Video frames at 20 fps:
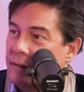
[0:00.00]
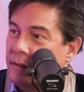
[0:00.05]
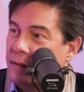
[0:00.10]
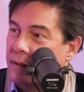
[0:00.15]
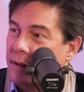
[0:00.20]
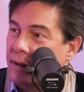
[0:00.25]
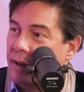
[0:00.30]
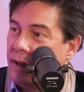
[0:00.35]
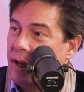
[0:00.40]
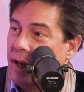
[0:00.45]

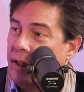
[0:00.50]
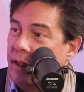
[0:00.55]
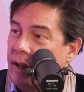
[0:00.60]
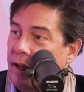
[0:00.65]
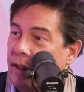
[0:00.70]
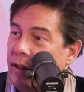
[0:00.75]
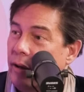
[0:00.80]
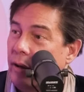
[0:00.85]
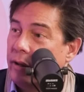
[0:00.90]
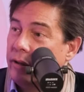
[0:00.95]
Mm-hmm. And
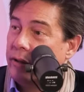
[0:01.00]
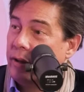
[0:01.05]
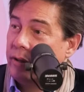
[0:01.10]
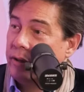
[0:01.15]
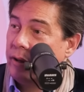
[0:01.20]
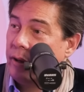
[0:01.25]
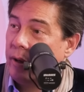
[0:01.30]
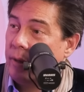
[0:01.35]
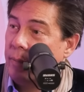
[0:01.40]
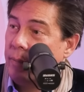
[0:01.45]
then there's
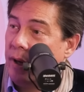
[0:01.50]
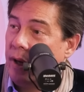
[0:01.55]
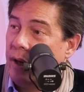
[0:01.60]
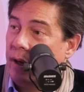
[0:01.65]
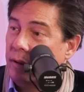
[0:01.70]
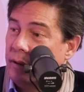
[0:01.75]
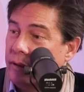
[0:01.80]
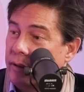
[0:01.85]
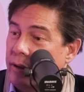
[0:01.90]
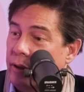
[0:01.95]
going to
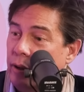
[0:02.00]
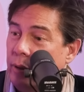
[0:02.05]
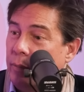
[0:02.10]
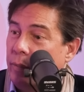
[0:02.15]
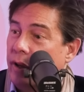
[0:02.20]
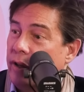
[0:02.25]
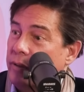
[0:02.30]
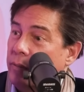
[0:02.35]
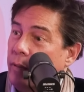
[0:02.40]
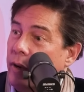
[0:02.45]
be 2
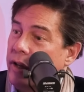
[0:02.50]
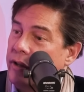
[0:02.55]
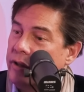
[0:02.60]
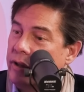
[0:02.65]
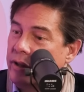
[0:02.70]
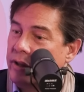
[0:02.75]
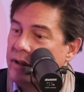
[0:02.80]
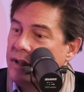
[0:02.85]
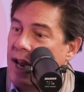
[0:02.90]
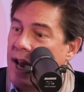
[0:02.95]
plus 1.
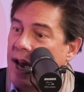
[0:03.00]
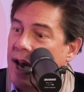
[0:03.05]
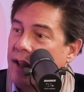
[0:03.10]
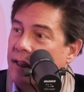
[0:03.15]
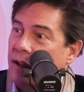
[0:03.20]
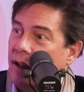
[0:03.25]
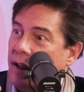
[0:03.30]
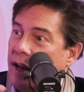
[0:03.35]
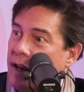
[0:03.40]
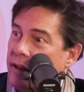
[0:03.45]
So you just
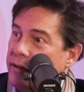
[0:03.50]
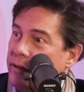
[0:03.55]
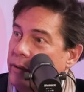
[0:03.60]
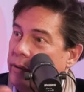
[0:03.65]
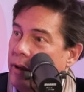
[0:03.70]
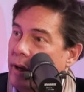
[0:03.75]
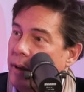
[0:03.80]
add the last 2